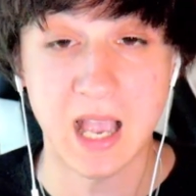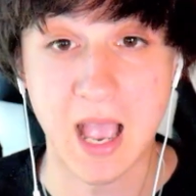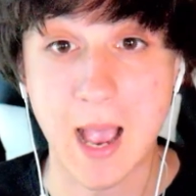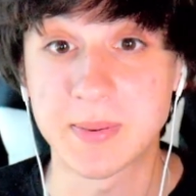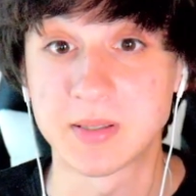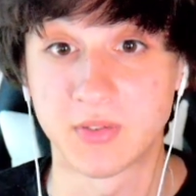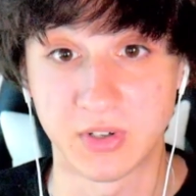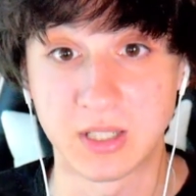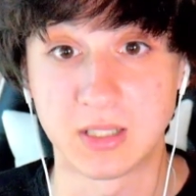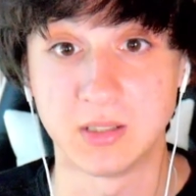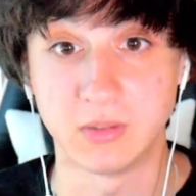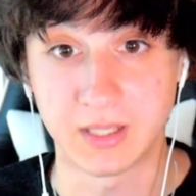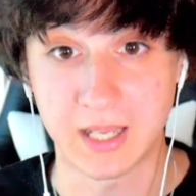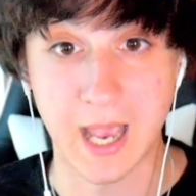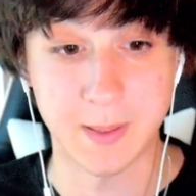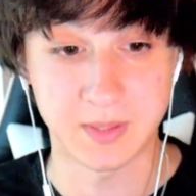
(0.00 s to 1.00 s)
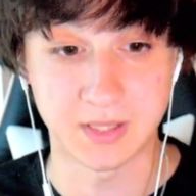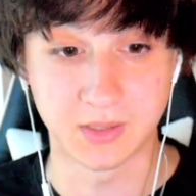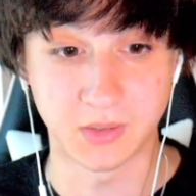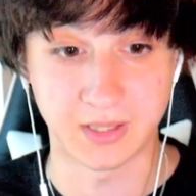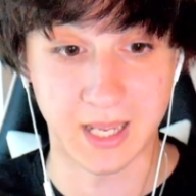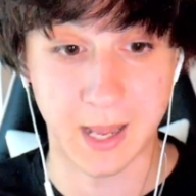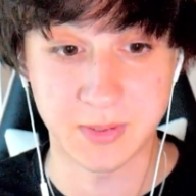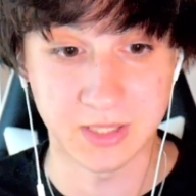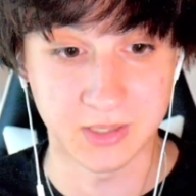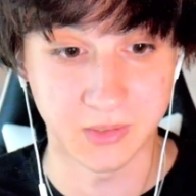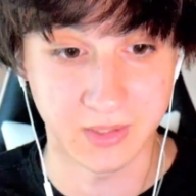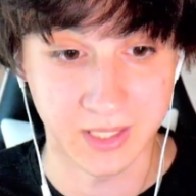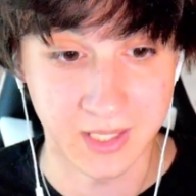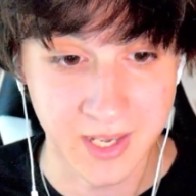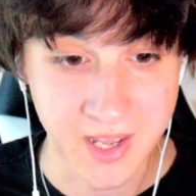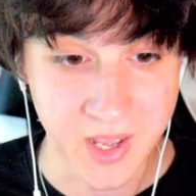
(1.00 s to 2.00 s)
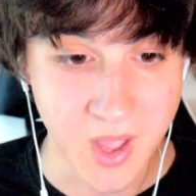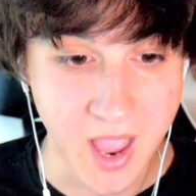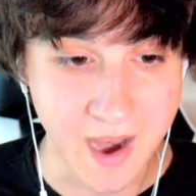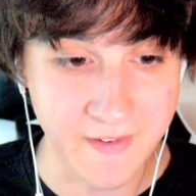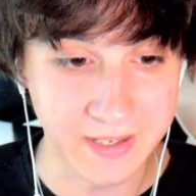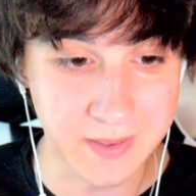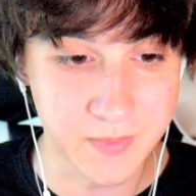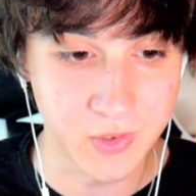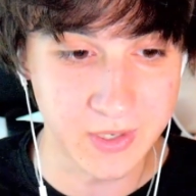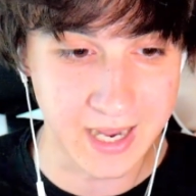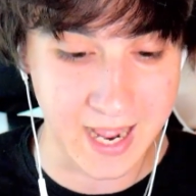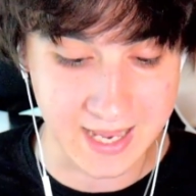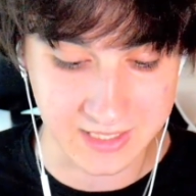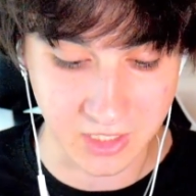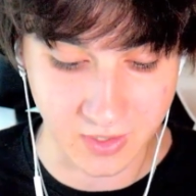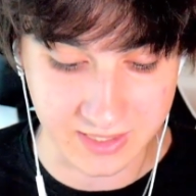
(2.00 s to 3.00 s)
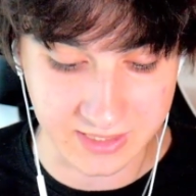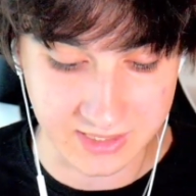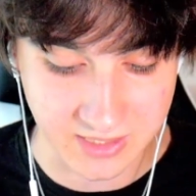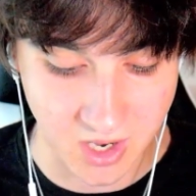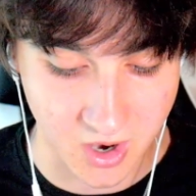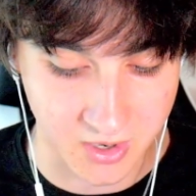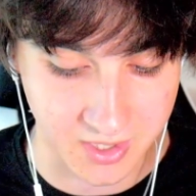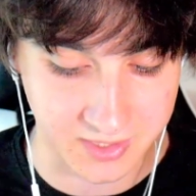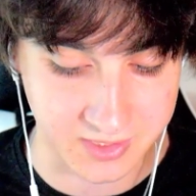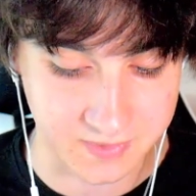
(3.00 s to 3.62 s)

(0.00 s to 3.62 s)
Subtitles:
Absolutely. Absolutely. Absolutely. Every community has the crazy stalkers.